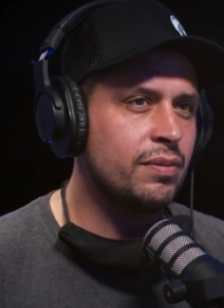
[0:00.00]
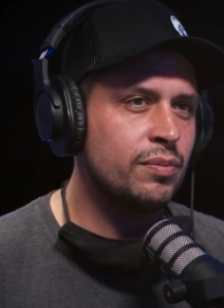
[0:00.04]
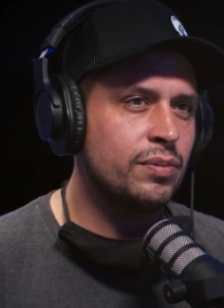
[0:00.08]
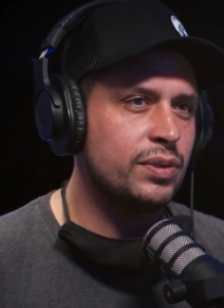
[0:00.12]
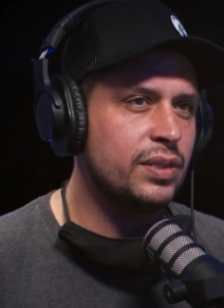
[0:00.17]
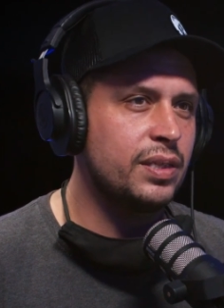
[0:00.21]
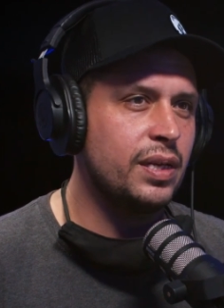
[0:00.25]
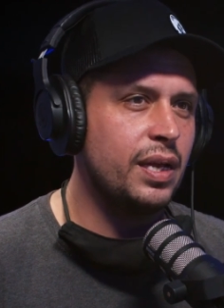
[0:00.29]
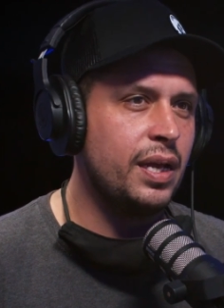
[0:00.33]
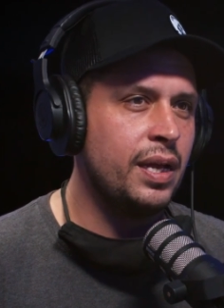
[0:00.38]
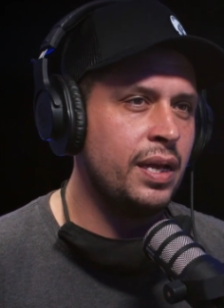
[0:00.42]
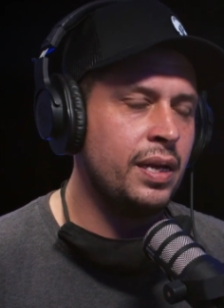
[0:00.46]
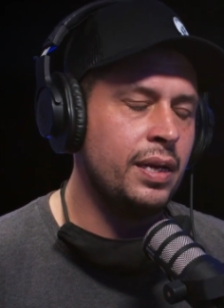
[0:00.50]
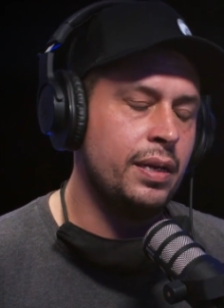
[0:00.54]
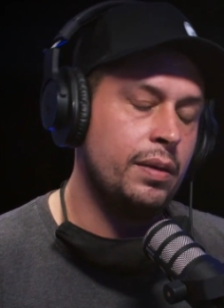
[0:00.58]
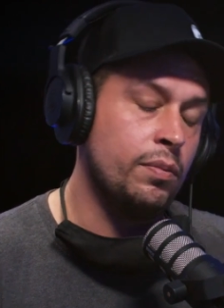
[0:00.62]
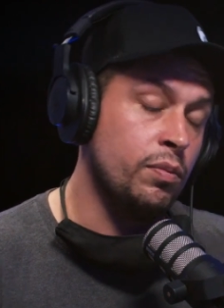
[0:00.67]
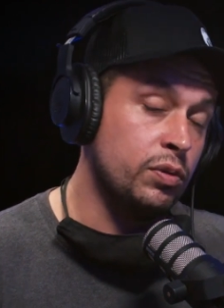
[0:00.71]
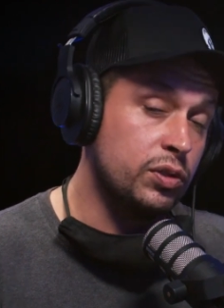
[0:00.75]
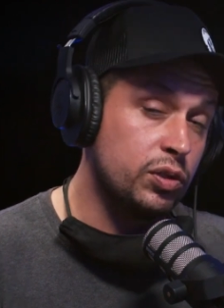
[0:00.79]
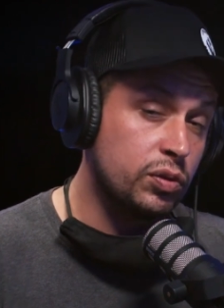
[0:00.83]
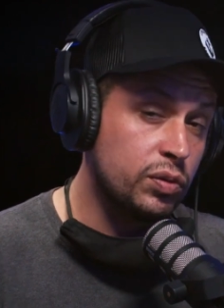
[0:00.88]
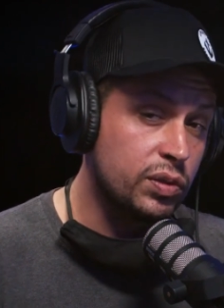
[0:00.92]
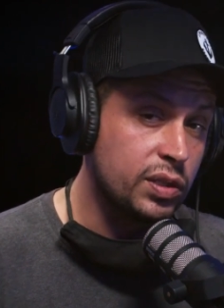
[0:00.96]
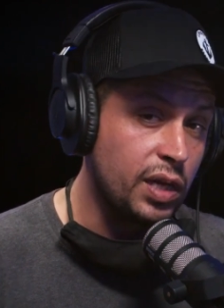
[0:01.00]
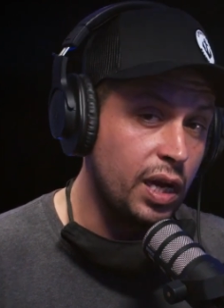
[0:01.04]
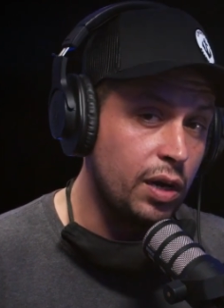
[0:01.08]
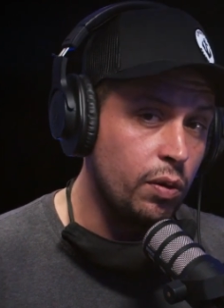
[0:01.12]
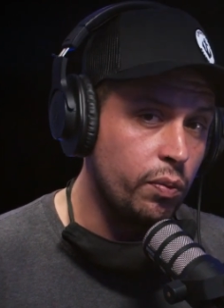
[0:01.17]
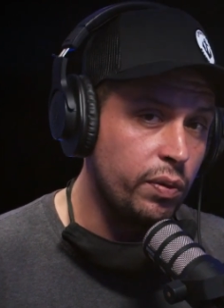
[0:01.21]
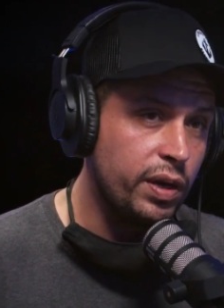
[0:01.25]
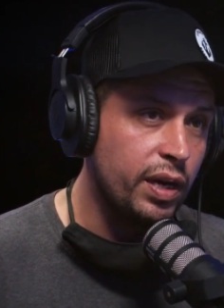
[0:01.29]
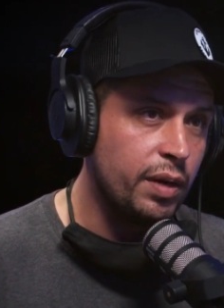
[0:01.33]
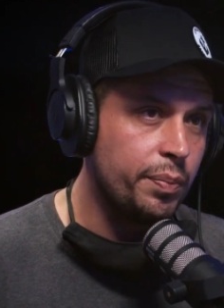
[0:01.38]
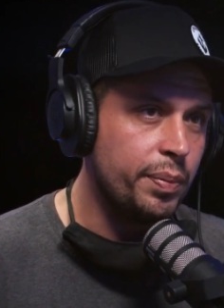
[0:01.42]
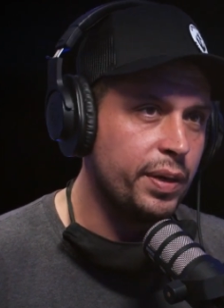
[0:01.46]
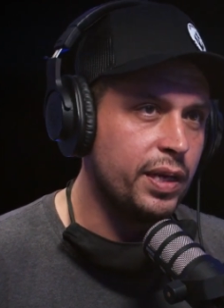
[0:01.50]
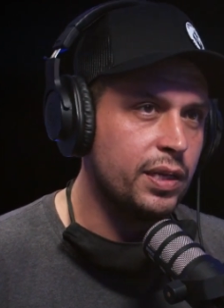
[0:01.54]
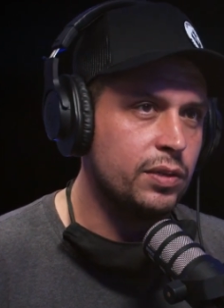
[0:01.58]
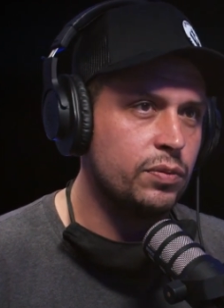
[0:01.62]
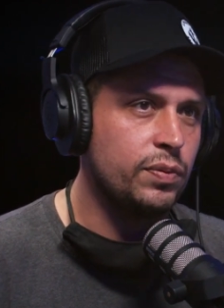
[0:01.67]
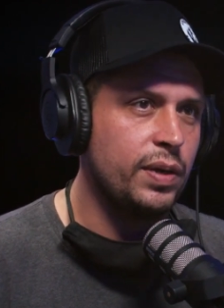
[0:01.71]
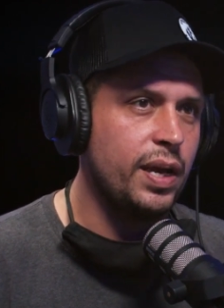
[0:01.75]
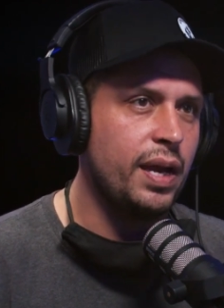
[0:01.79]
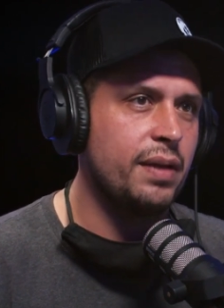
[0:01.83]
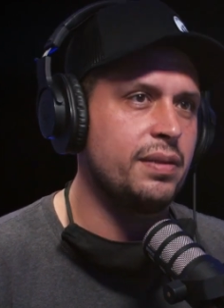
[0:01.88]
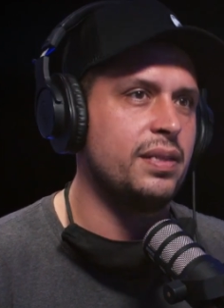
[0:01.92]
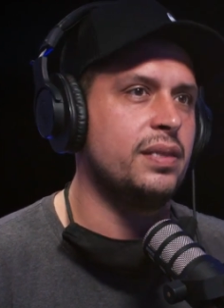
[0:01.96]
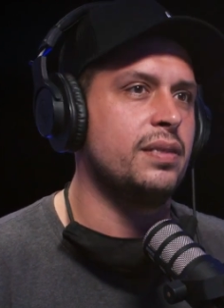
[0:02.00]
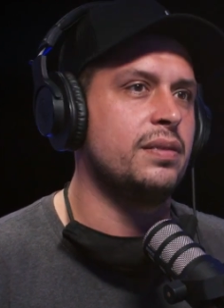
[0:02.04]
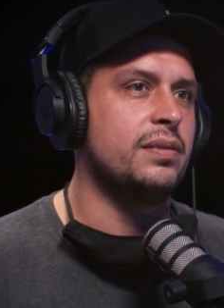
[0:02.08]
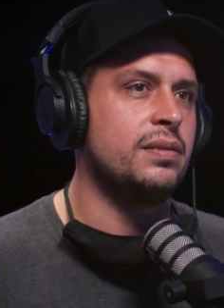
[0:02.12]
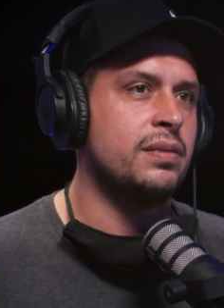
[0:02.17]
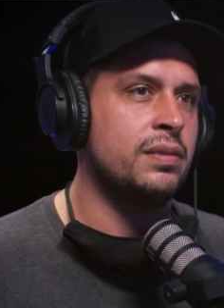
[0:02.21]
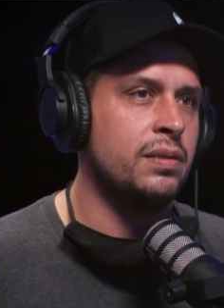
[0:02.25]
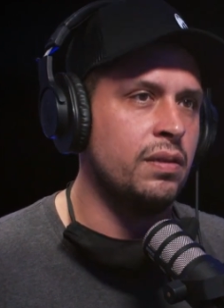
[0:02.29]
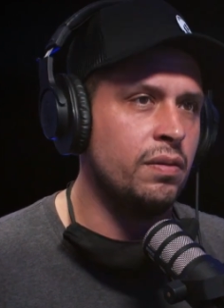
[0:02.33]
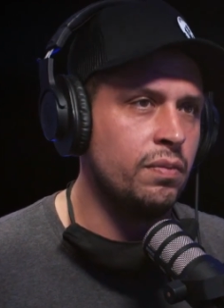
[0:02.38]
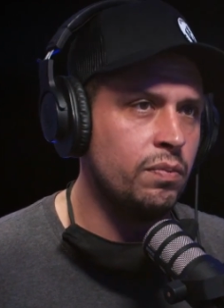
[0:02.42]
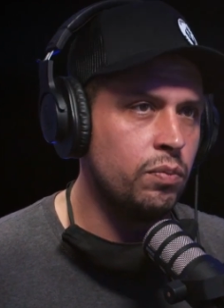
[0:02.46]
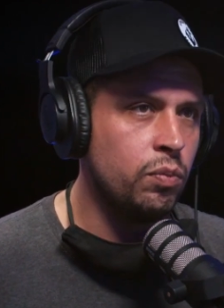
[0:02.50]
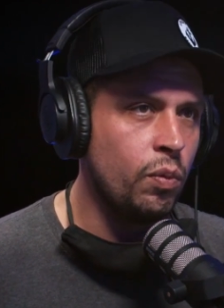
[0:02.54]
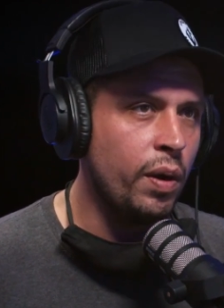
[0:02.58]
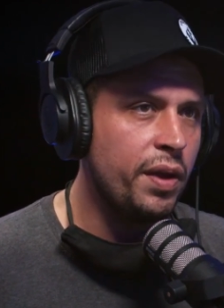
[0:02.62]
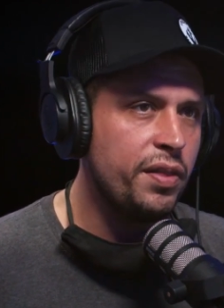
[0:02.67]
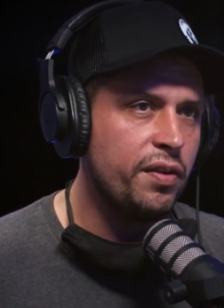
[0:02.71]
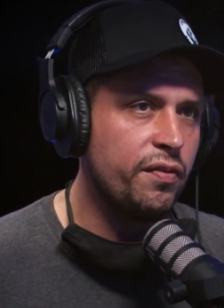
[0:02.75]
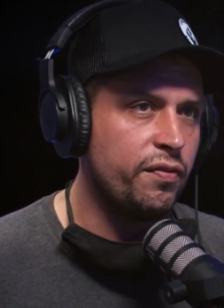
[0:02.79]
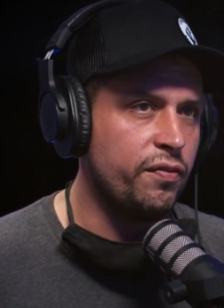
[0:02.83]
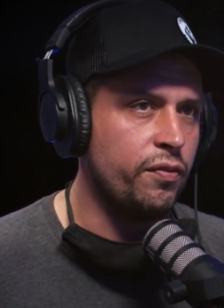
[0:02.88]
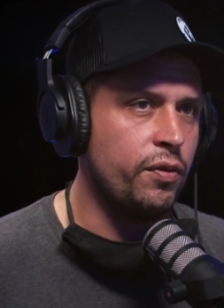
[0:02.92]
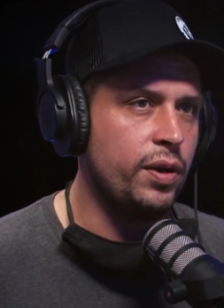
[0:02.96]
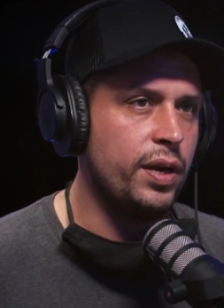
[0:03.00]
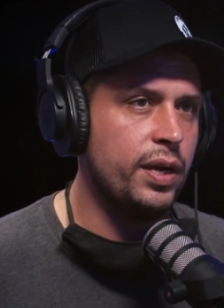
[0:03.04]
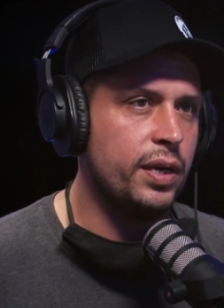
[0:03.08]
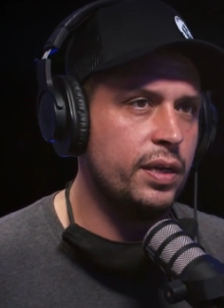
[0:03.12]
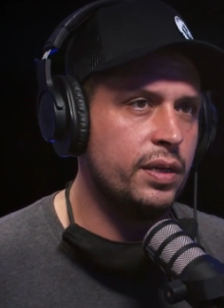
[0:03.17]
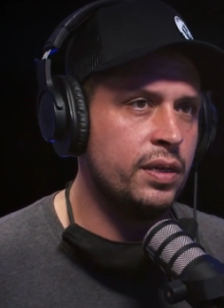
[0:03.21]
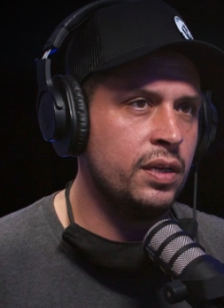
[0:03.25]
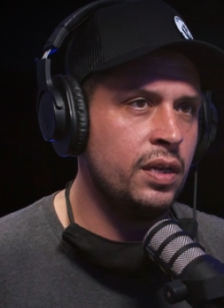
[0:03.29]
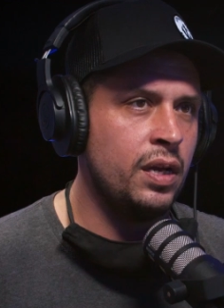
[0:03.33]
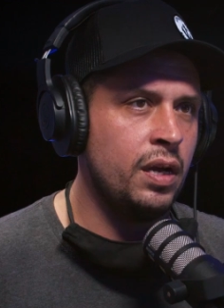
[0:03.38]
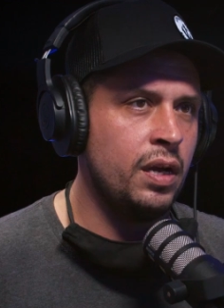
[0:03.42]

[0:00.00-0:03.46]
Which was kind of weird because we had the weather for it.